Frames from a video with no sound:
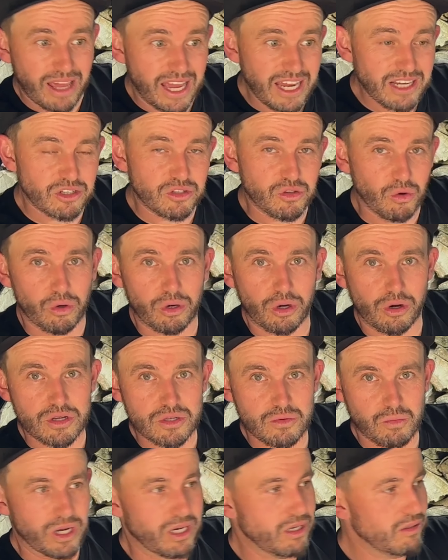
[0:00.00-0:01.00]
and a daughter
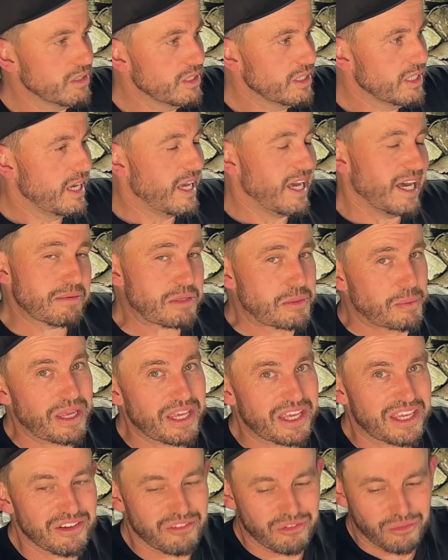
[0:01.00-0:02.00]
as well.
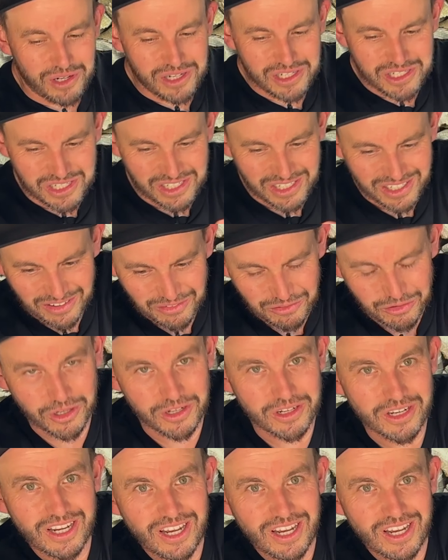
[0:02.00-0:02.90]
Speaking of which, we've got